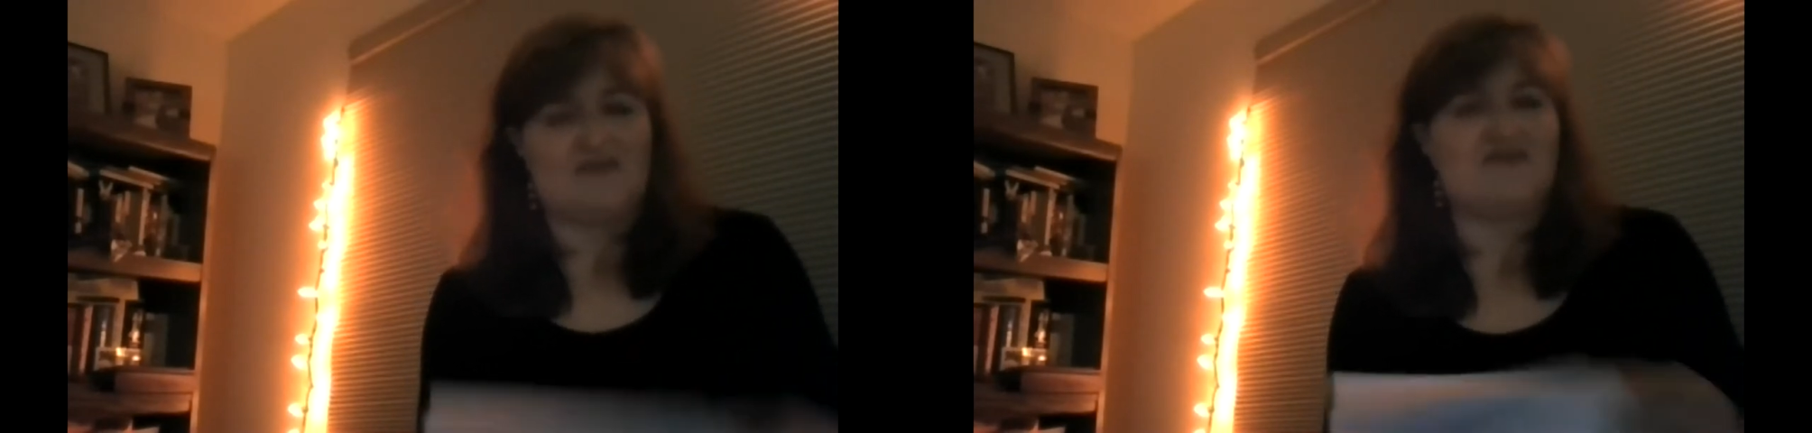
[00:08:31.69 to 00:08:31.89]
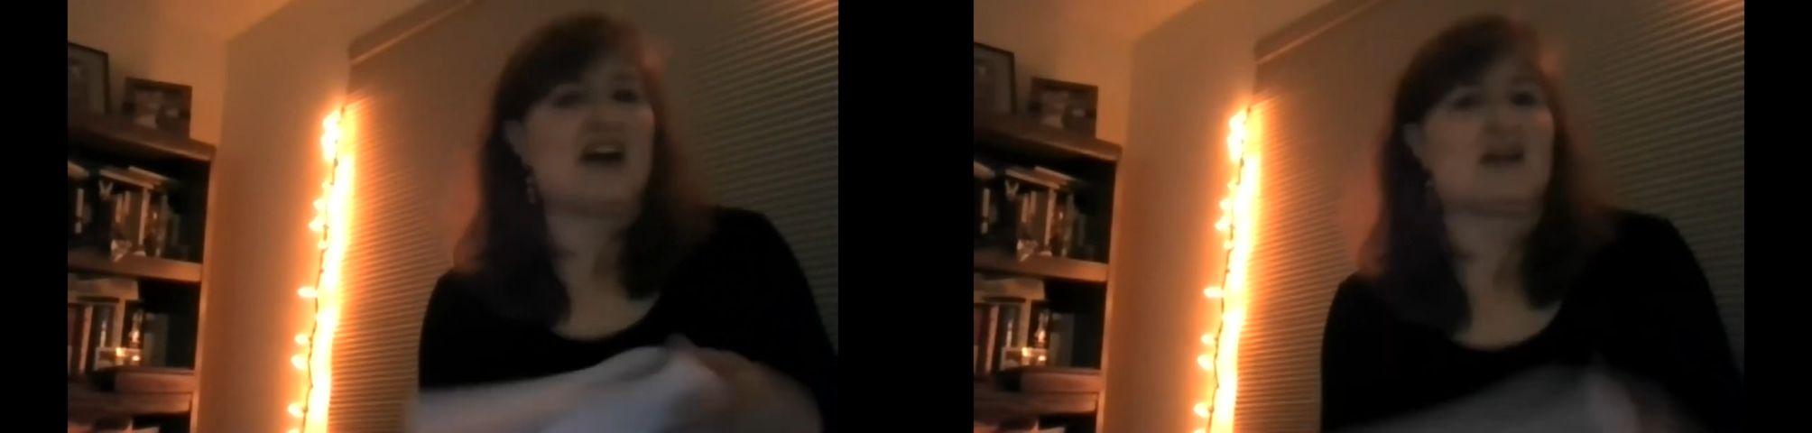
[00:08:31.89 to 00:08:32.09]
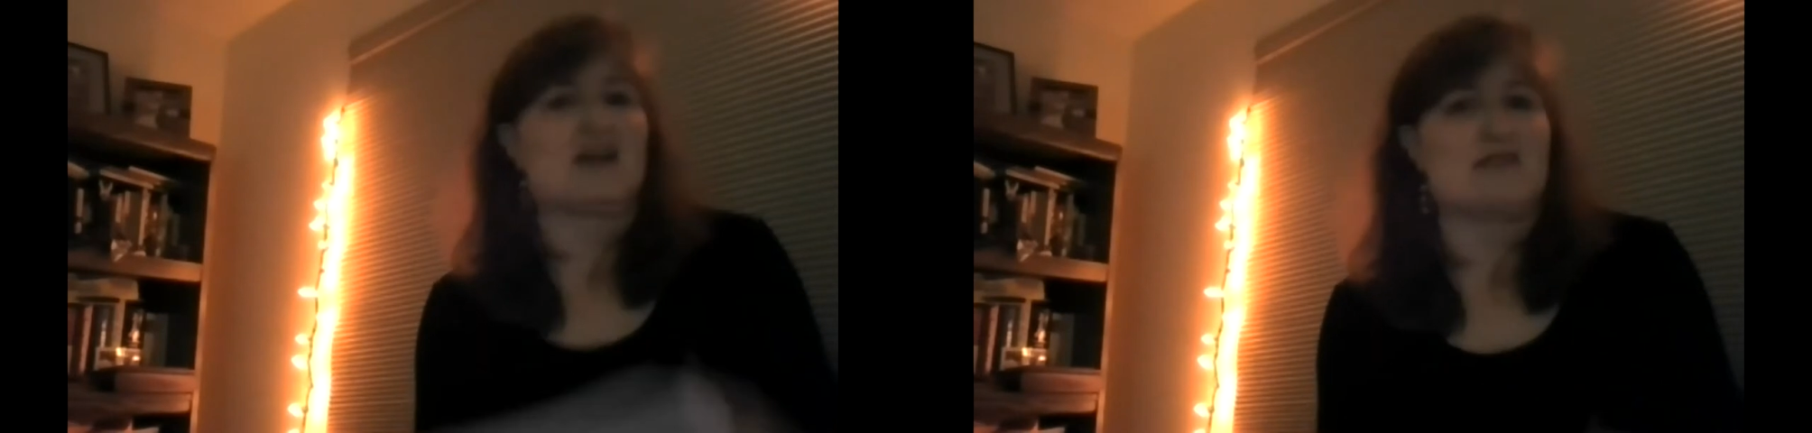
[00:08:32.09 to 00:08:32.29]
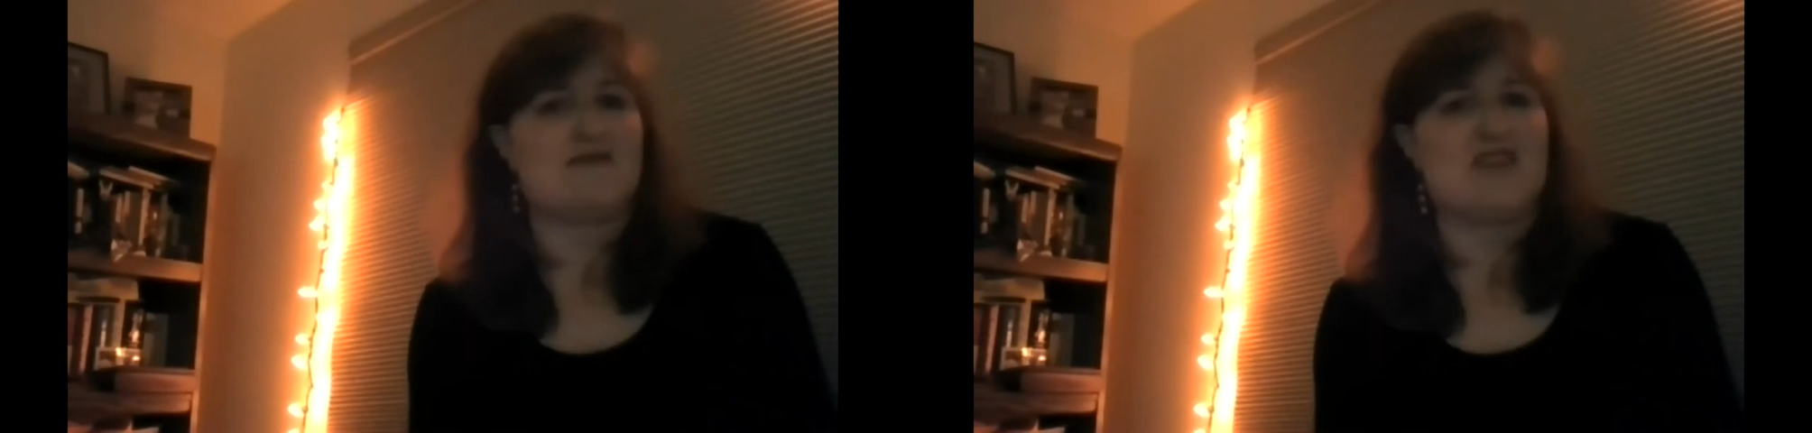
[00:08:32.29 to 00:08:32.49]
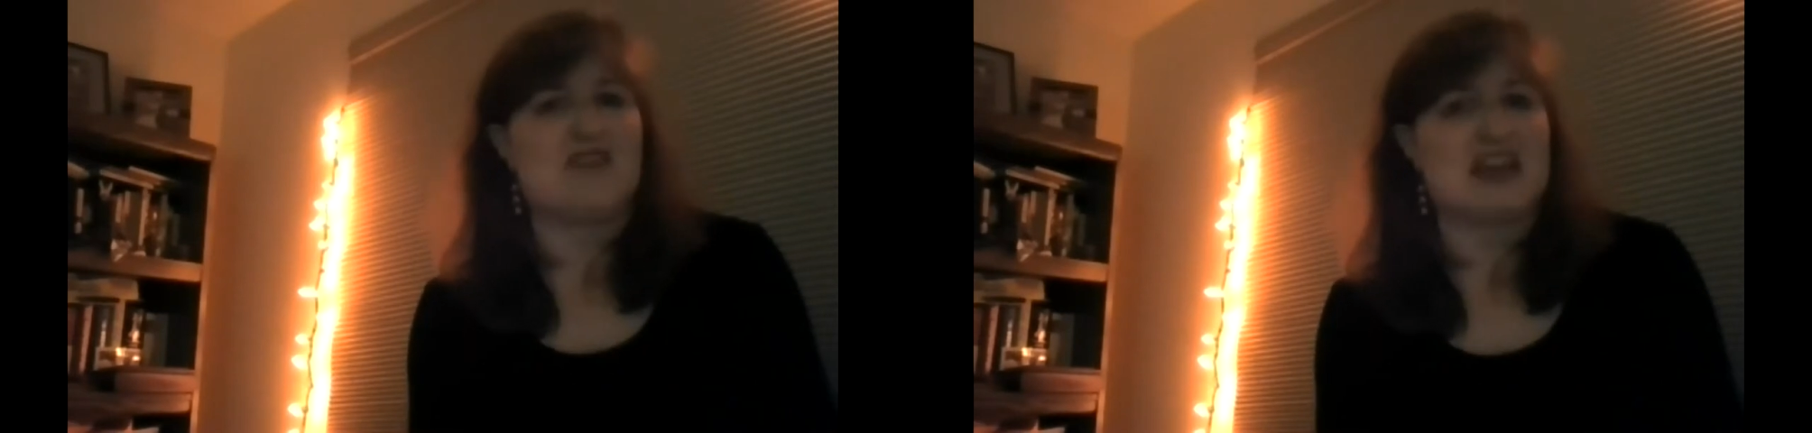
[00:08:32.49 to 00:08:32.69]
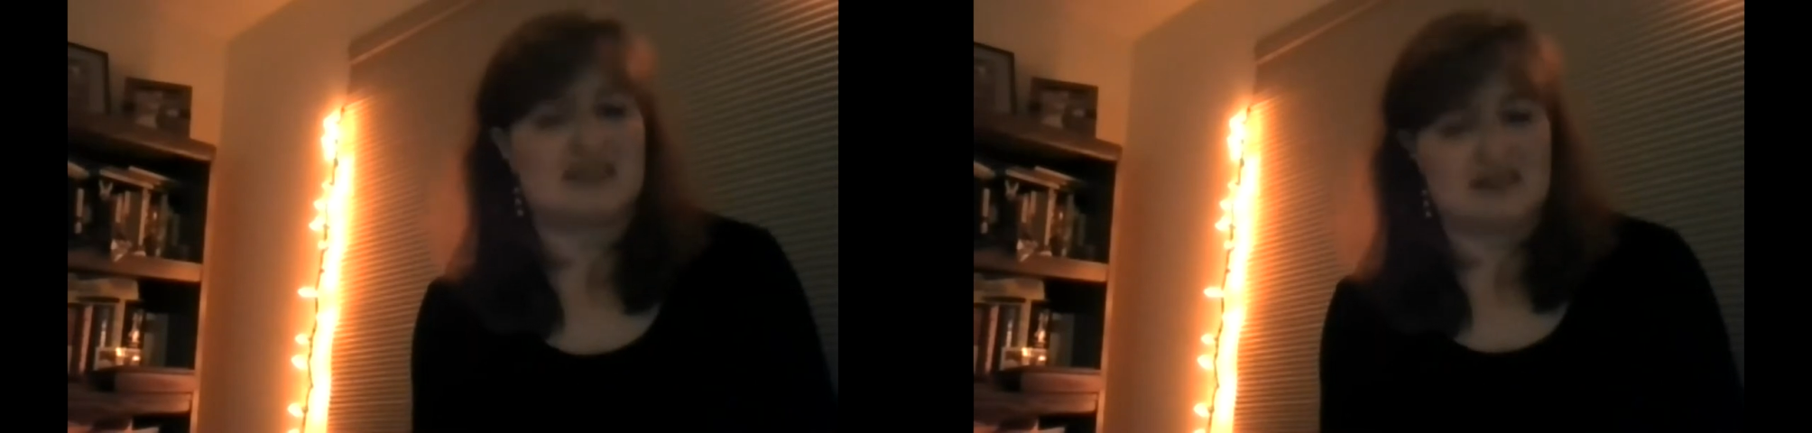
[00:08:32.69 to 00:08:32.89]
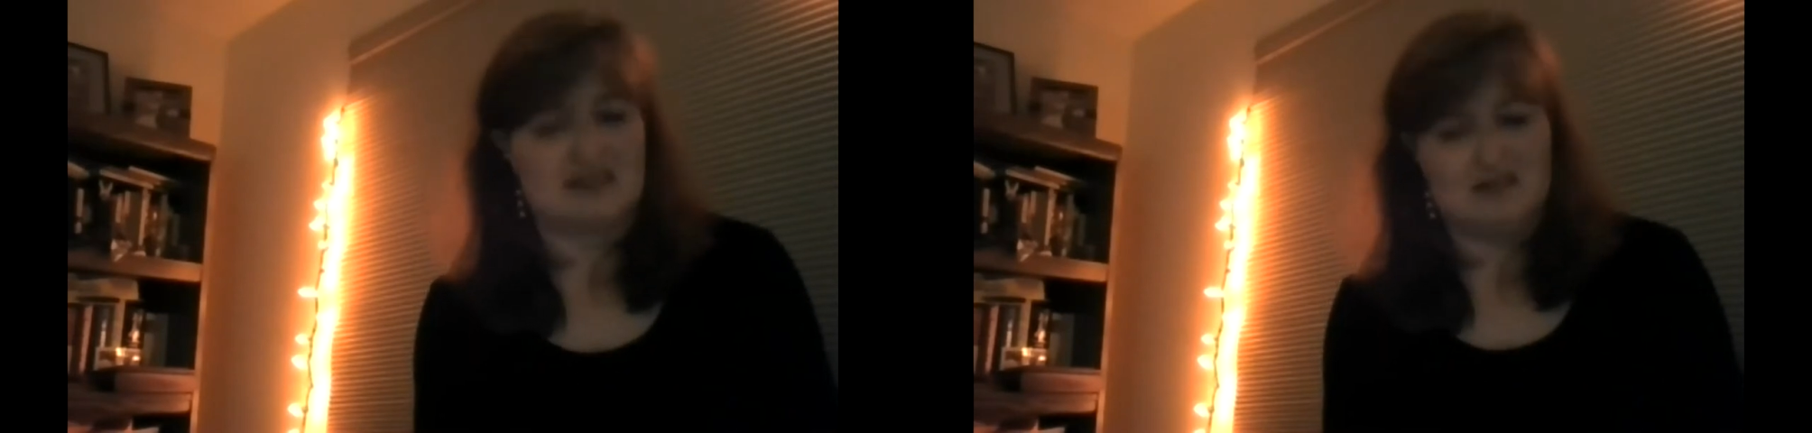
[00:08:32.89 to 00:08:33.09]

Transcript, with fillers: fiery face.